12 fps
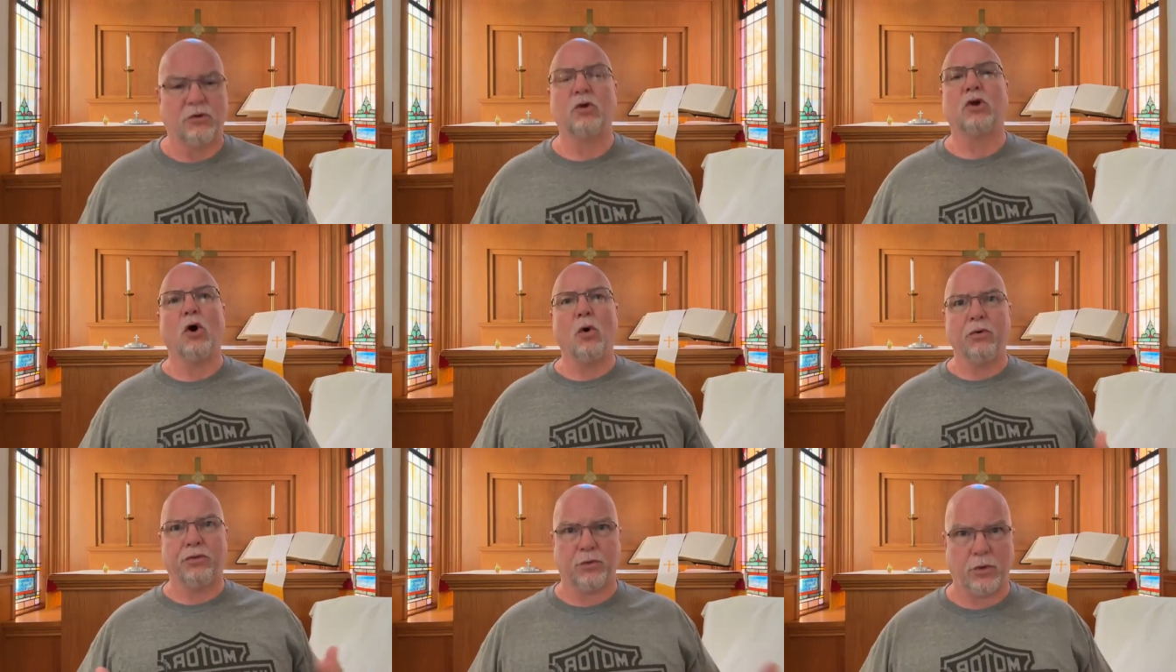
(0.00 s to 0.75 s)
to
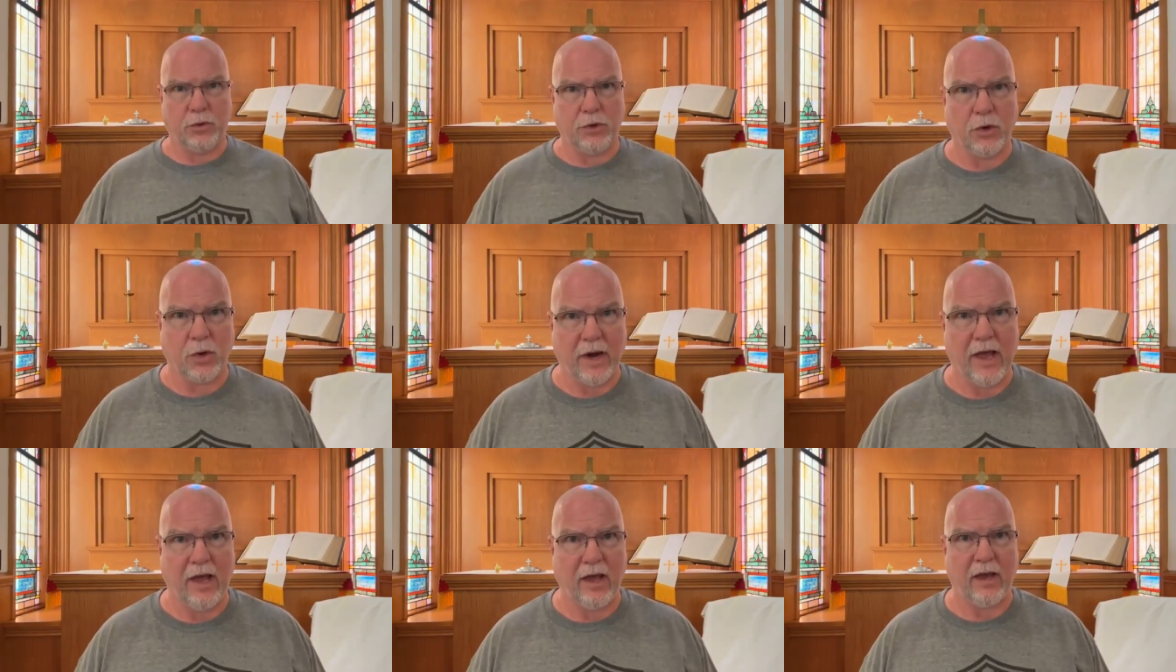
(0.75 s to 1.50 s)
go through
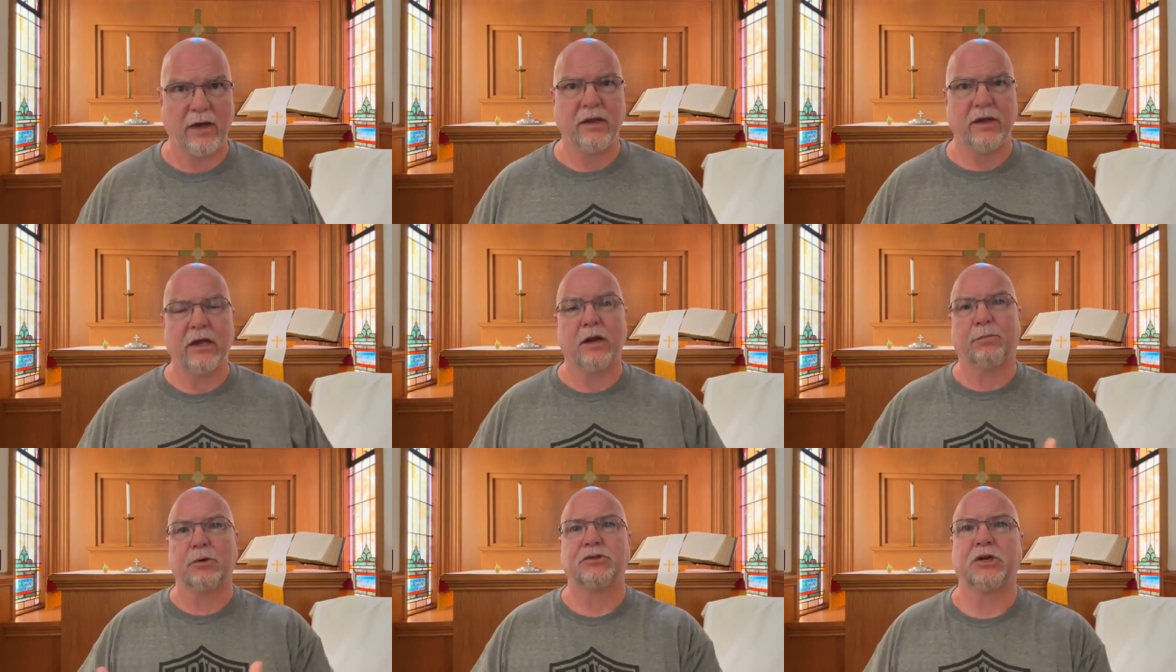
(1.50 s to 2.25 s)
your head
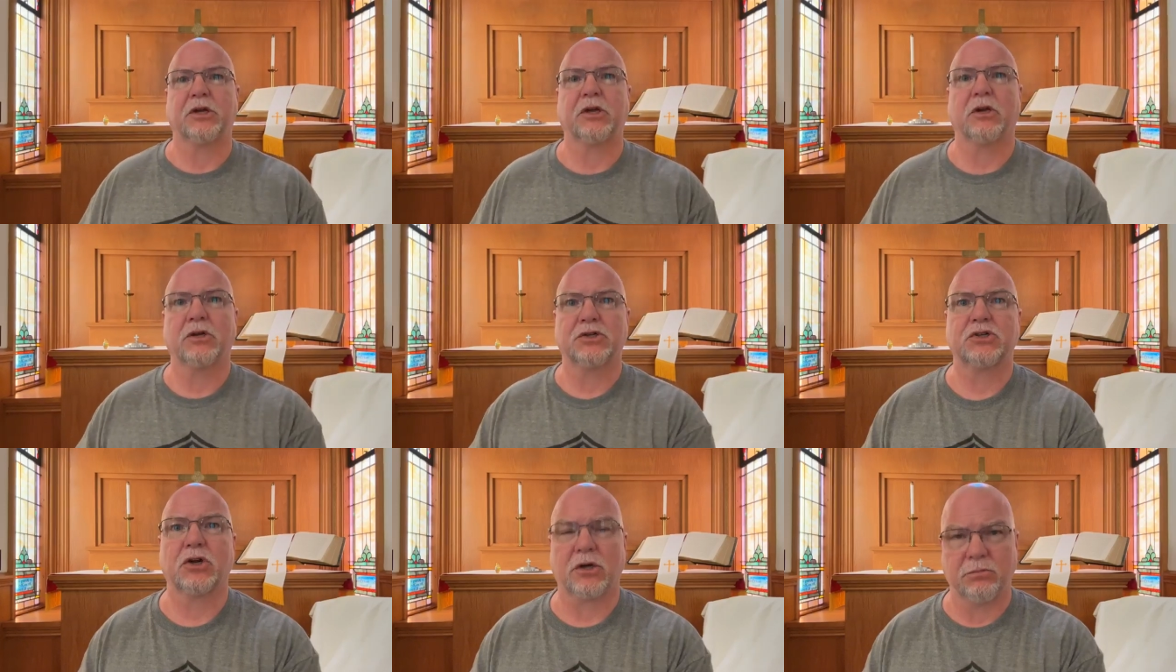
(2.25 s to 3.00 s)
in a
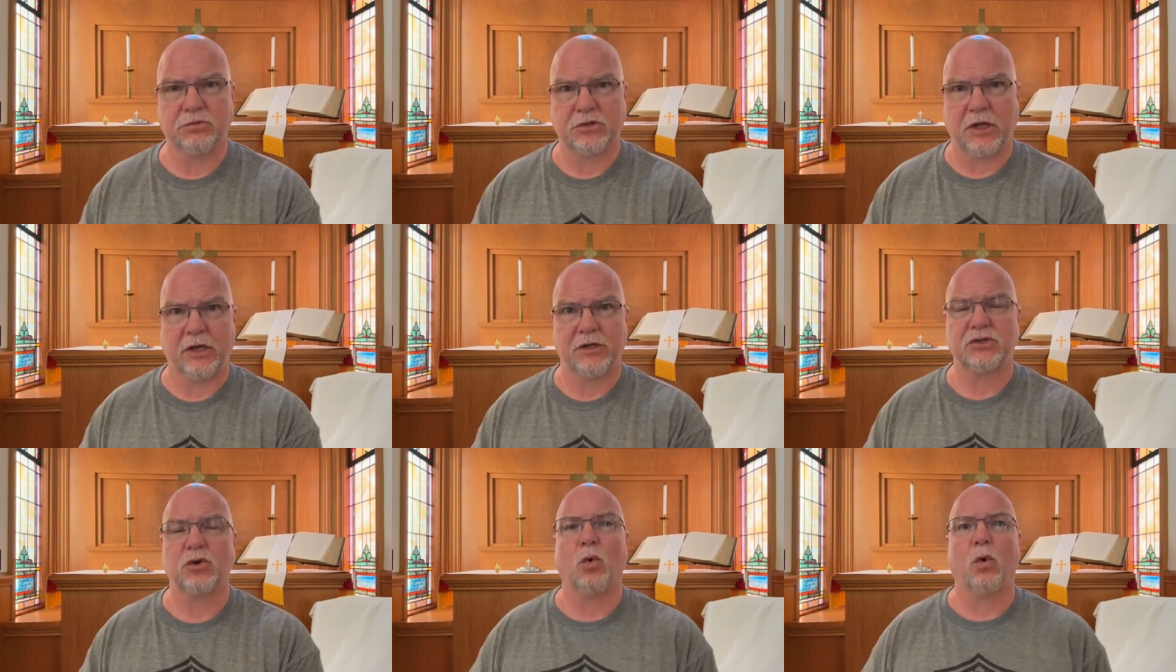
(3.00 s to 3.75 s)
particular
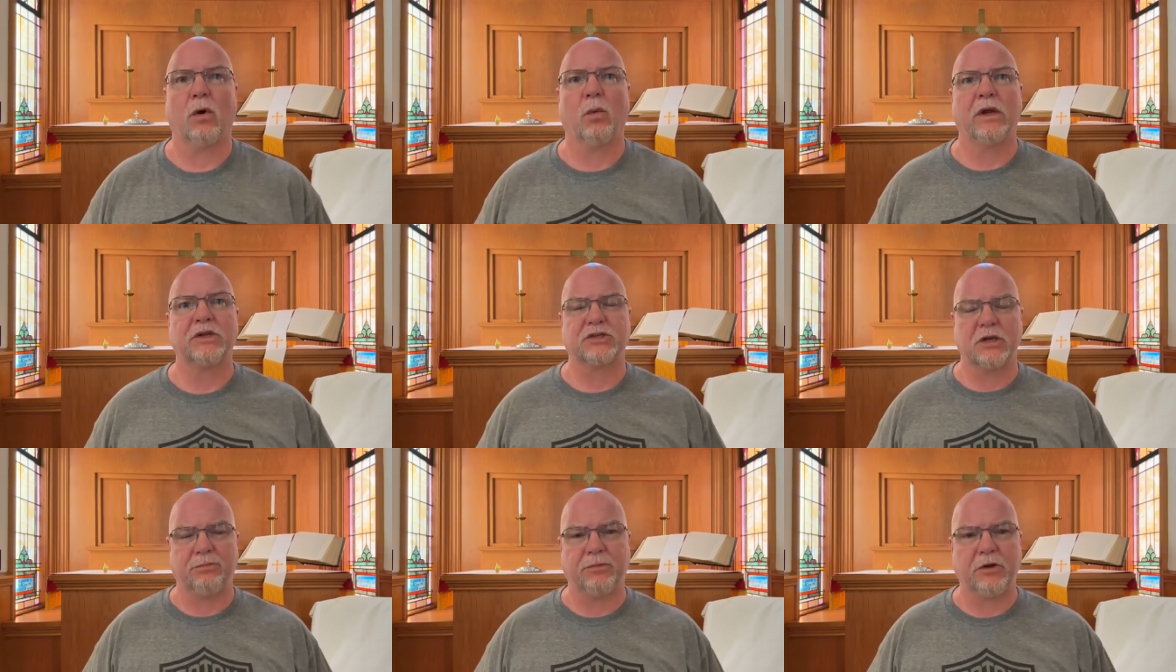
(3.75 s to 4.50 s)
circumstance or when
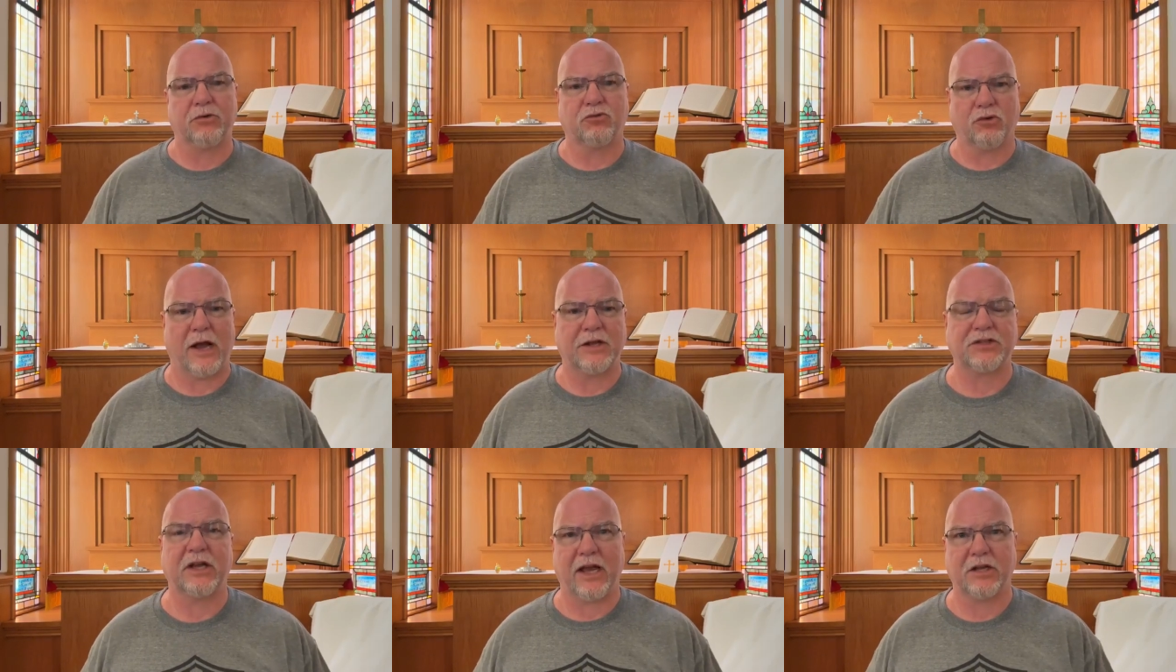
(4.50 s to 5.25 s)
something
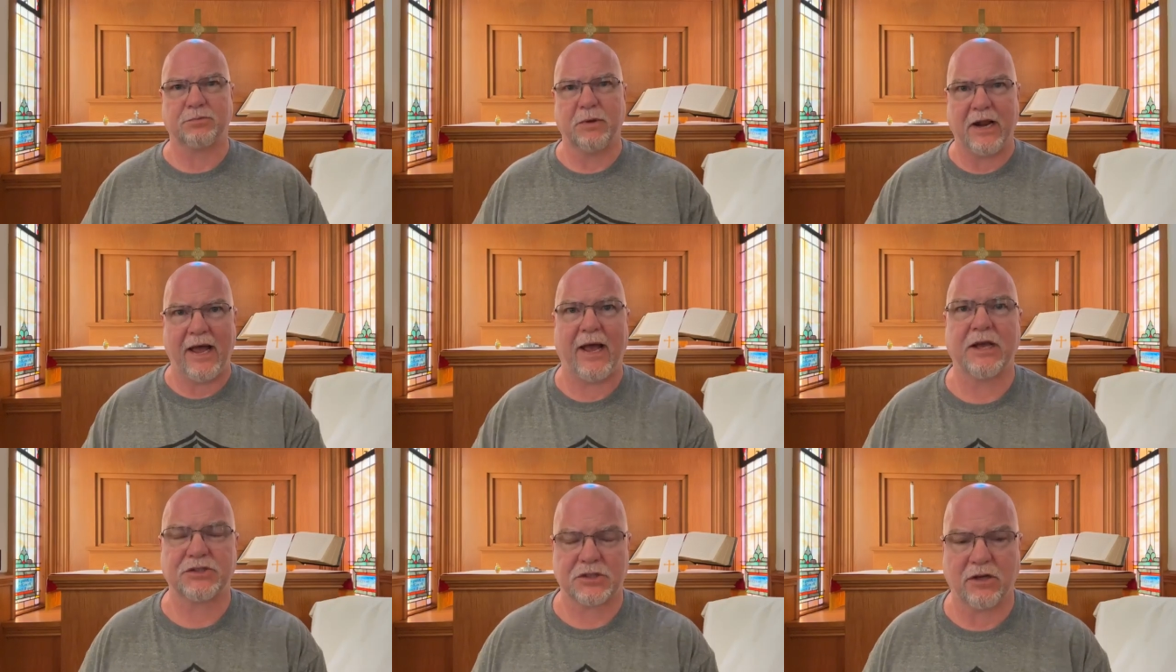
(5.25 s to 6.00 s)
drastic has been
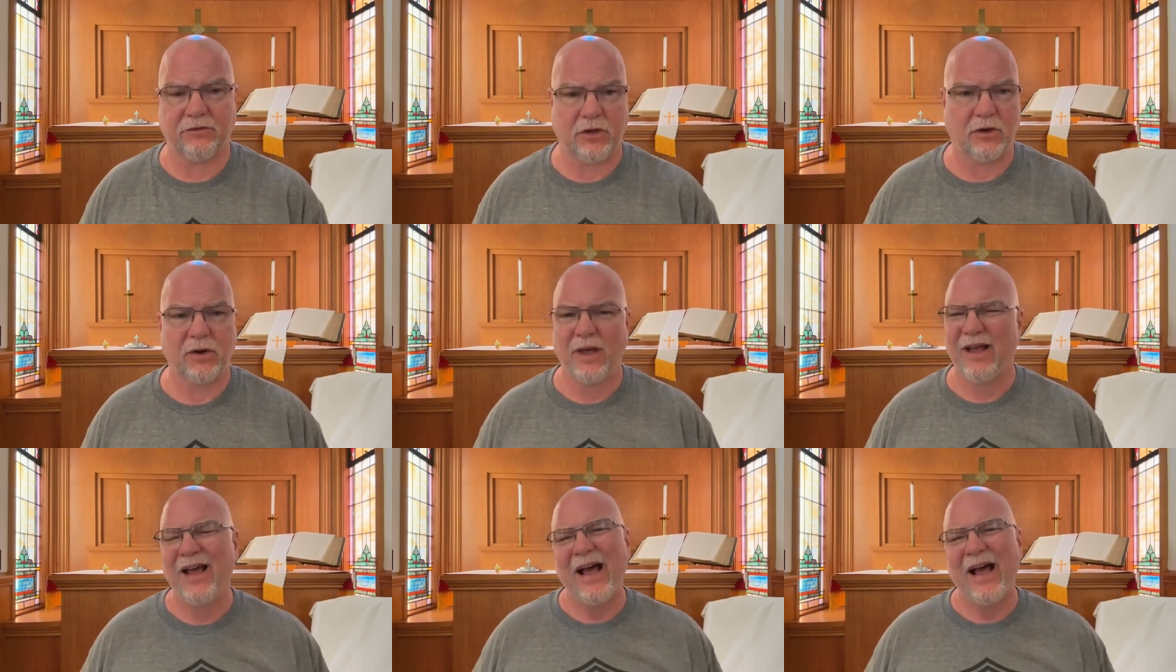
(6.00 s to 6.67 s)
asked of you.